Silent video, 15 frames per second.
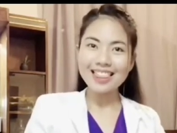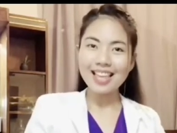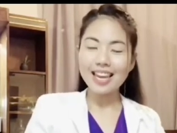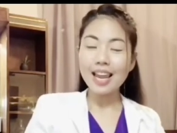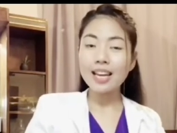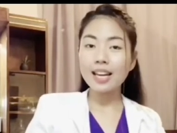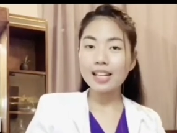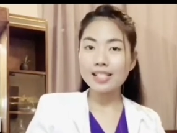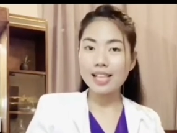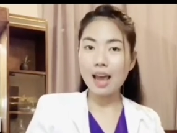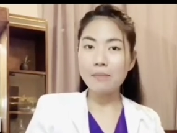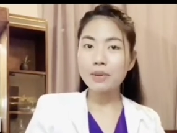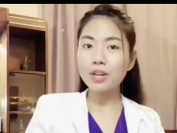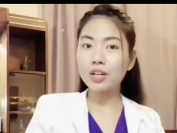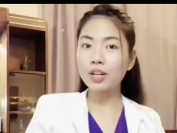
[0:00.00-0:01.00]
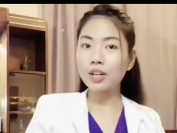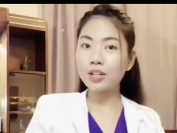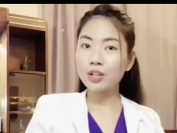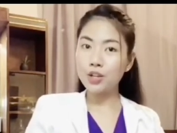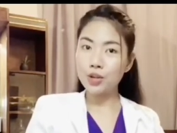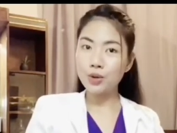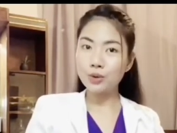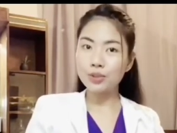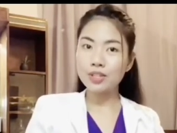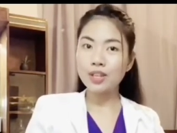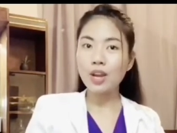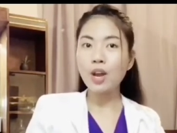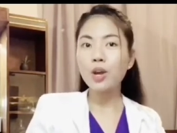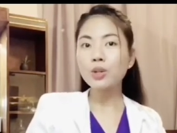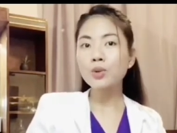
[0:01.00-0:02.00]
that an examiner can
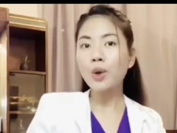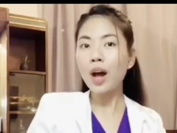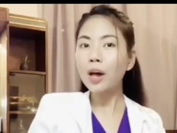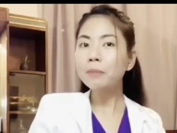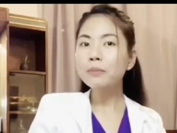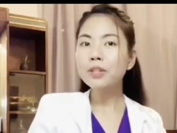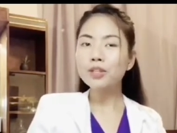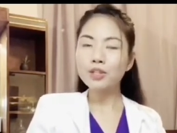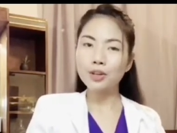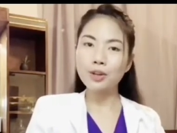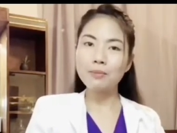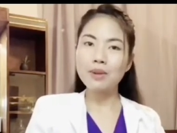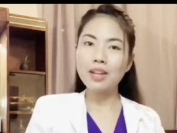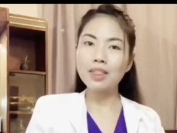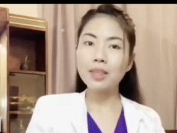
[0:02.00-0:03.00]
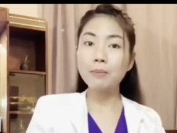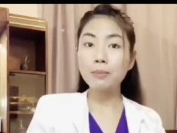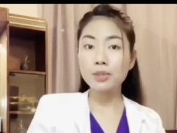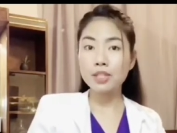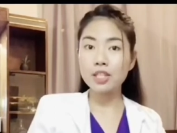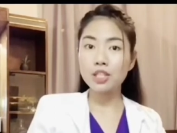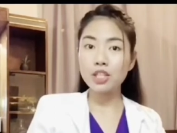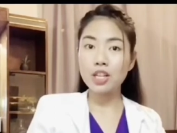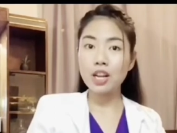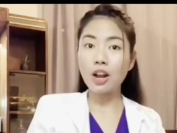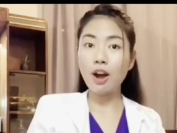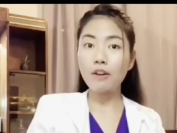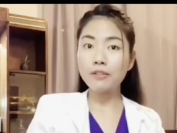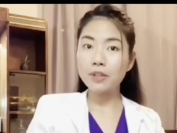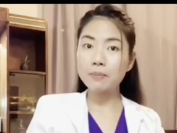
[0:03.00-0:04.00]
use to help determine the positioning
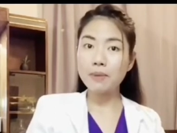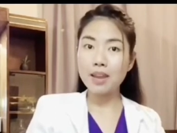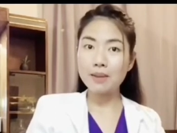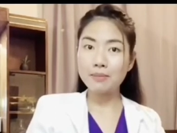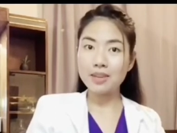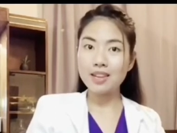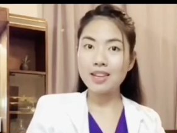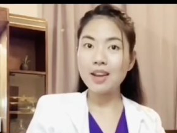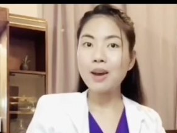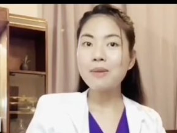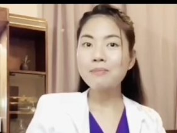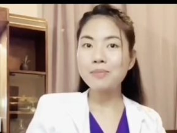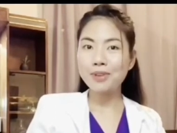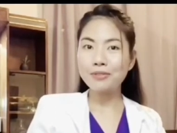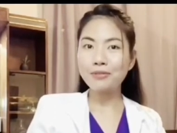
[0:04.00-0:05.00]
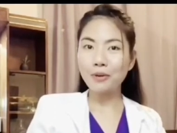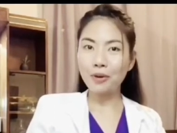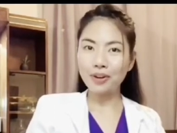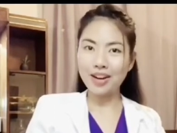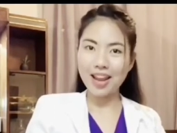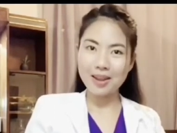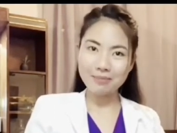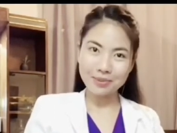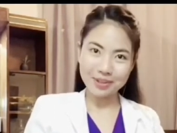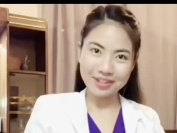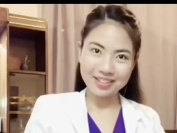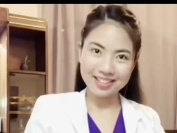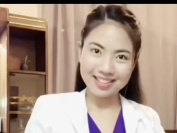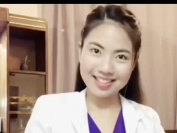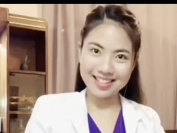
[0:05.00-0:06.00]
of the baby before a
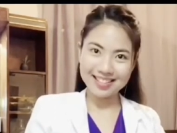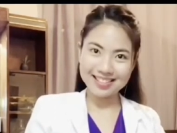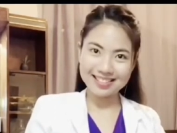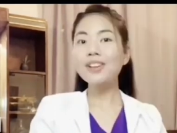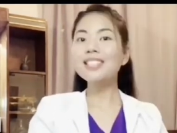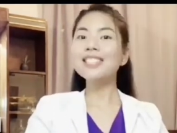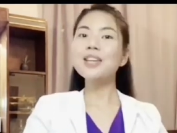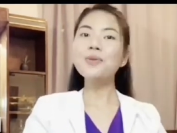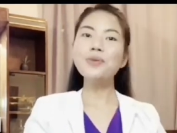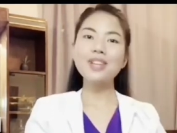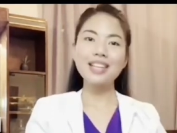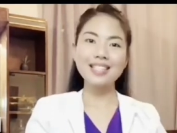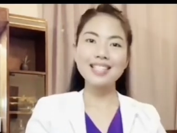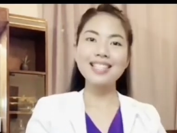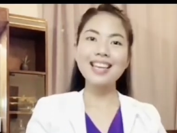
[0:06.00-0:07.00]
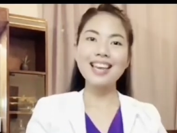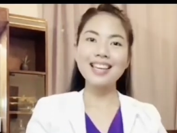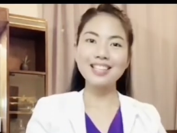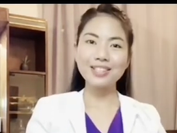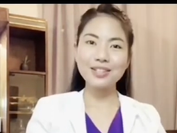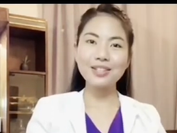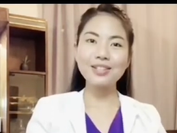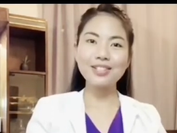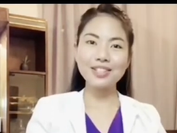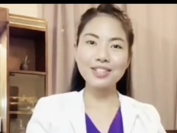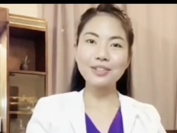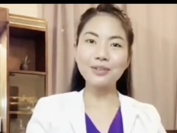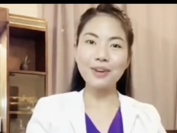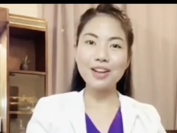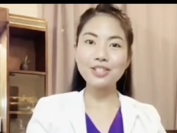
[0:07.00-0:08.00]
birth. First thing we need to take into
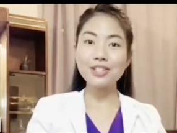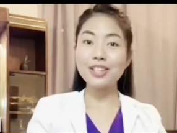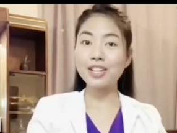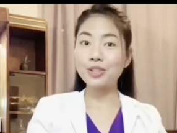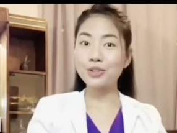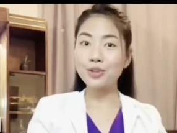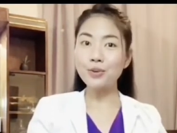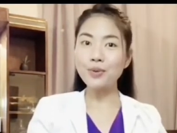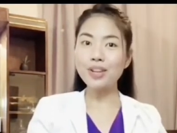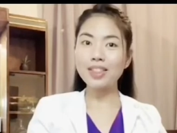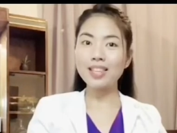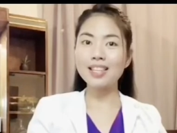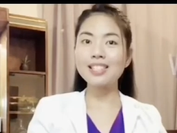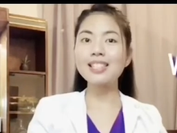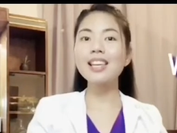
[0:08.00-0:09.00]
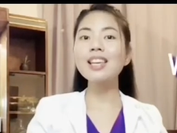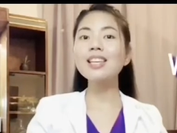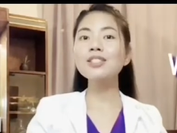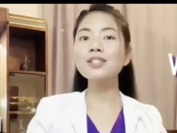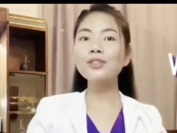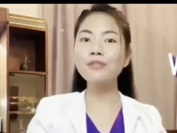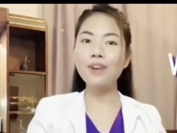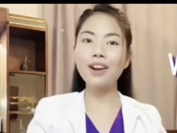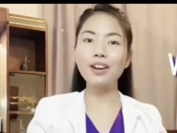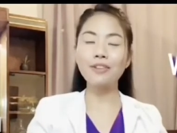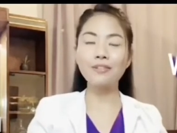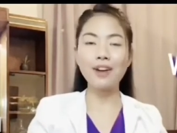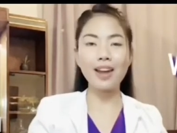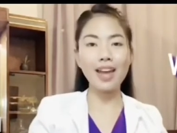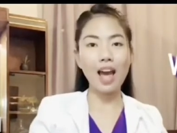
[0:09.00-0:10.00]
consideration in doing this is to
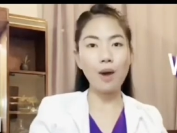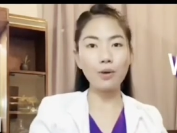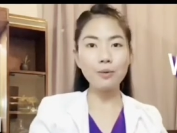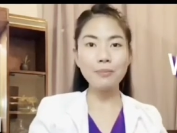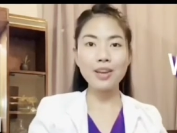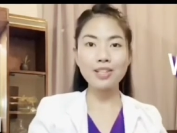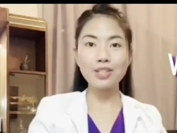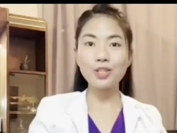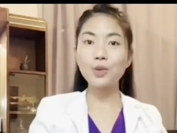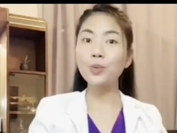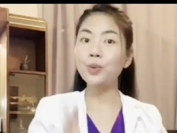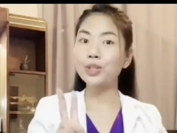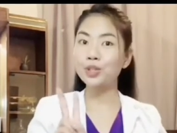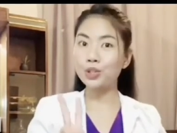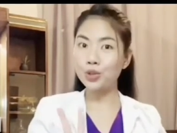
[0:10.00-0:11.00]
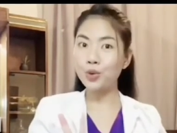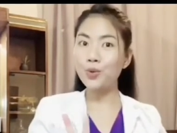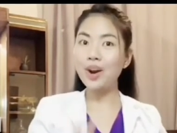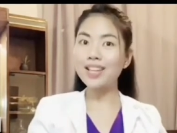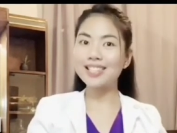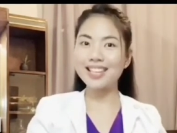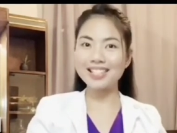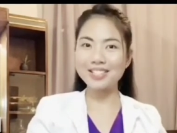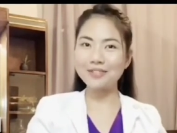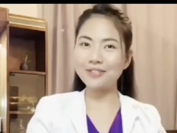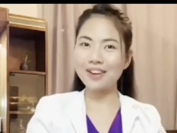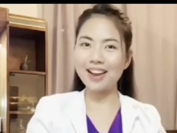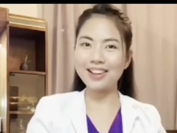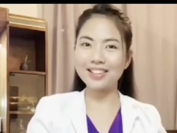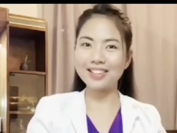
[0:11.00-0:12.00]
verify our patient with 2
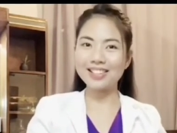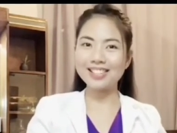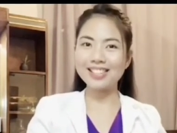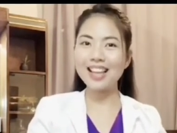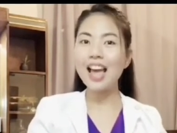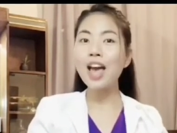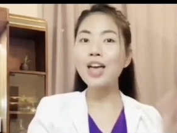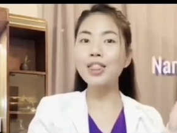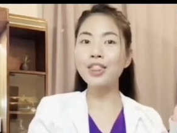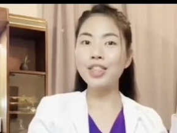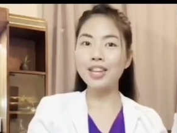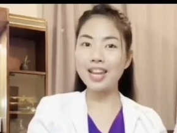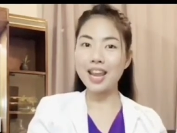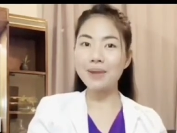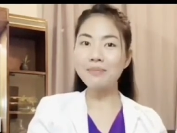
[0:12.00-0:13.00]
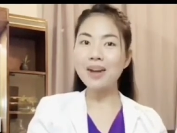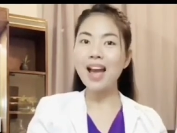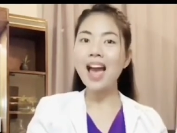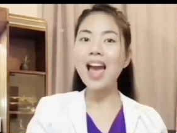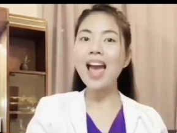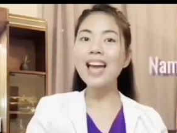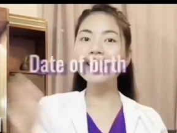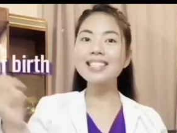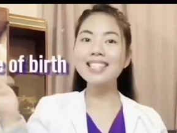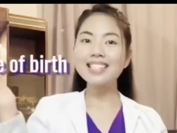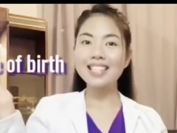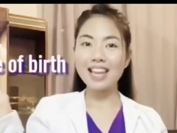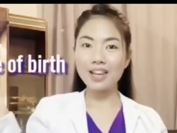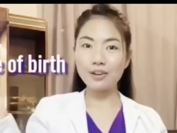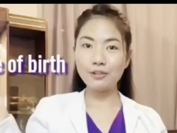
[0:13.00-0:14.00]
identifiers, the name and the
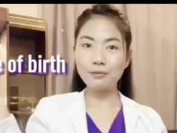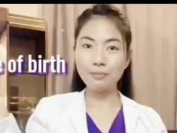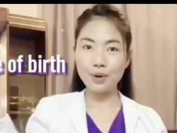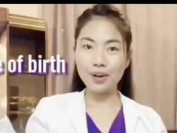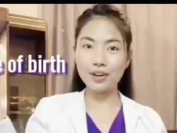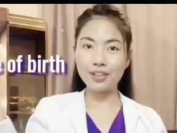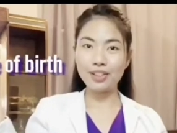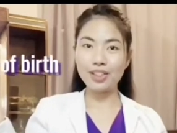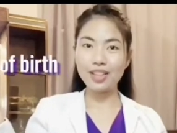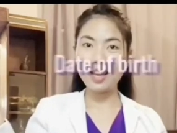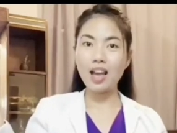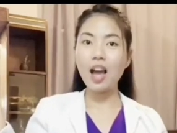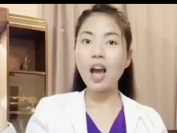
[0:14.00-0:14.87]
date of birth.